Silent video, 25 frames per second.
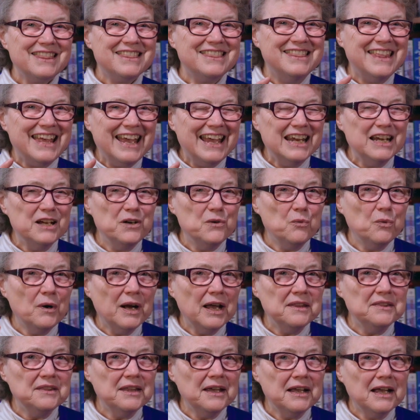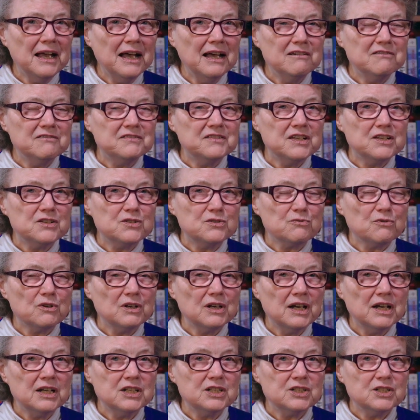Then when they have this
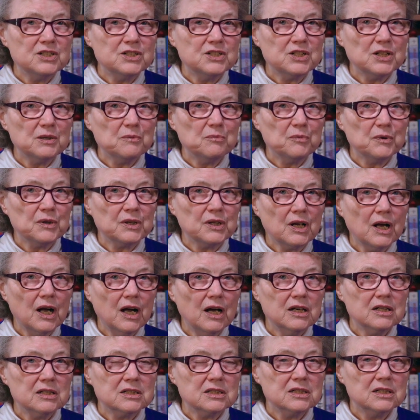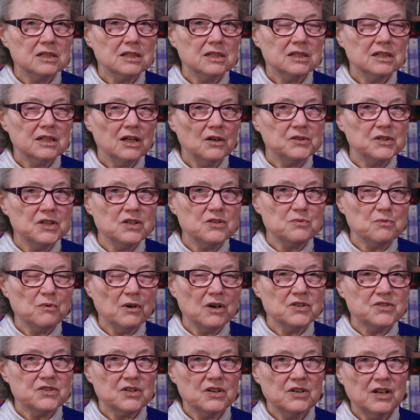relationship with God, now these
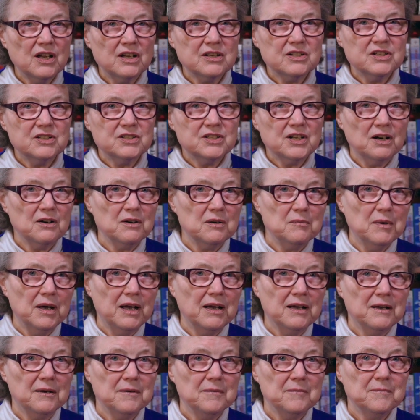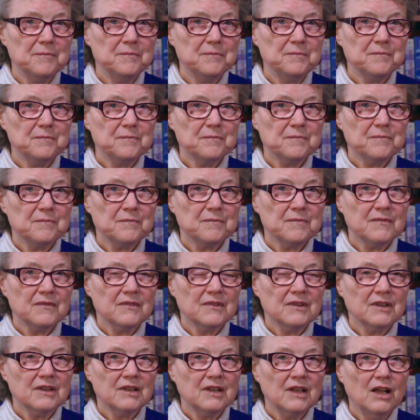words are not in Jeremiah.
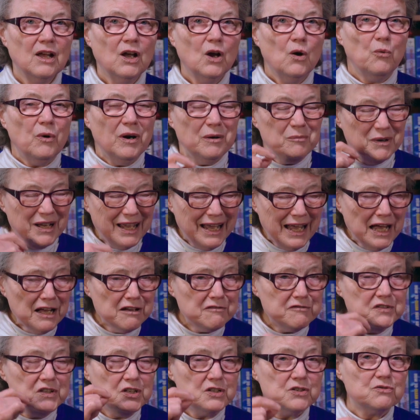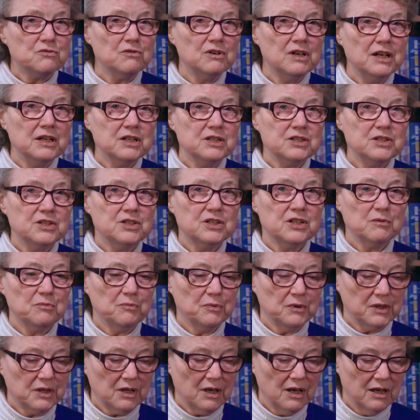When we have this relationship
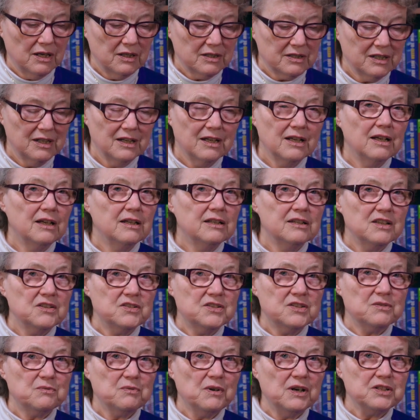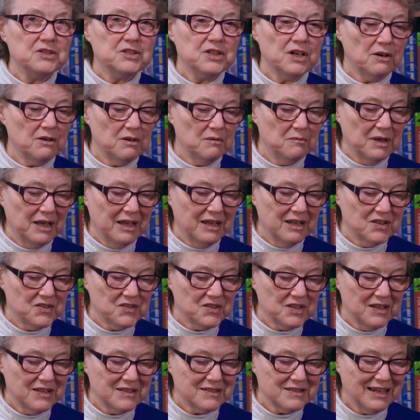with God, this is what Jeremiah
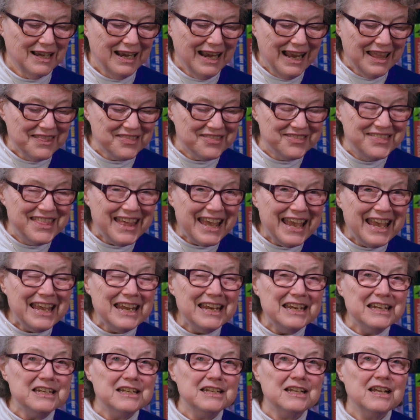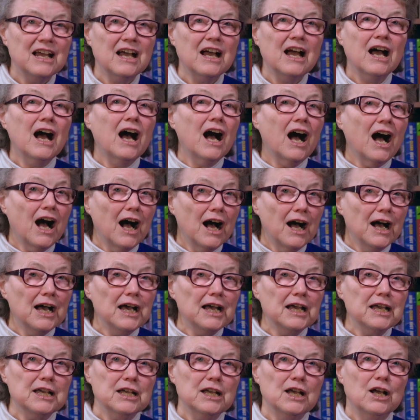says, then
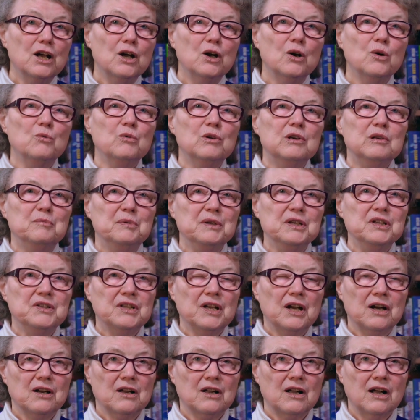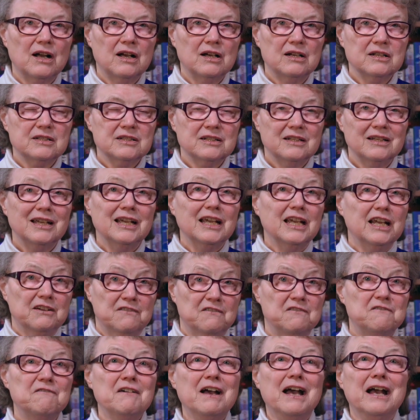I will be their God, in
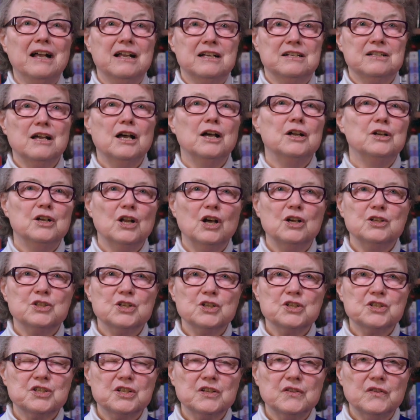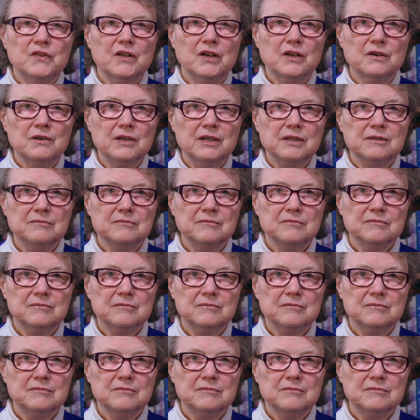fact, not just in theory.